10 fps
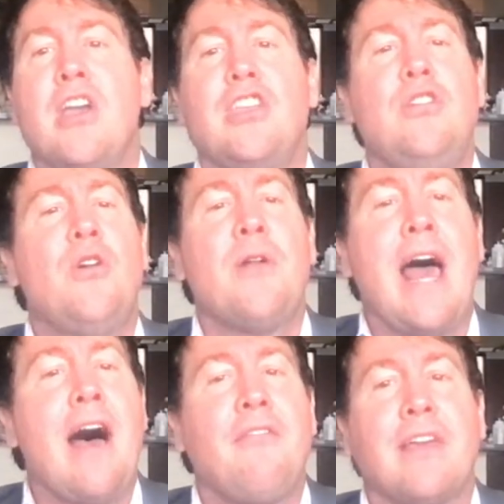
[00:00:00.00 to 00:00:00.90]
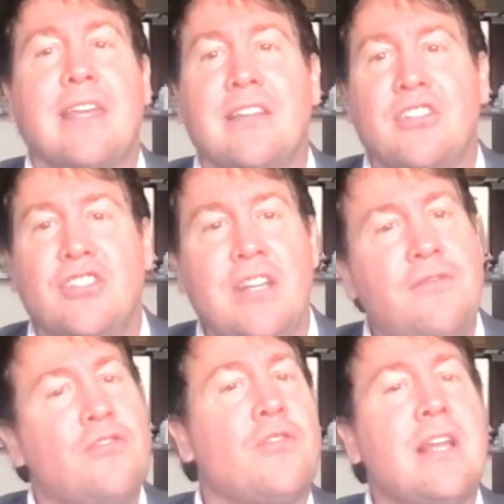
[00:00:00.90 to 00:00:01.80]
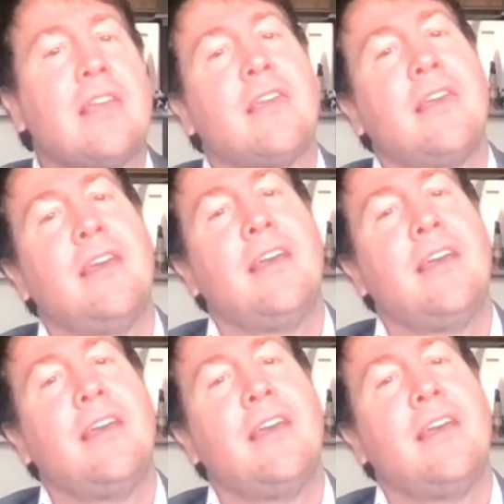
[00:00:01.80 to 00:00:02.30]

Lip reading: You don't have like a shift drink.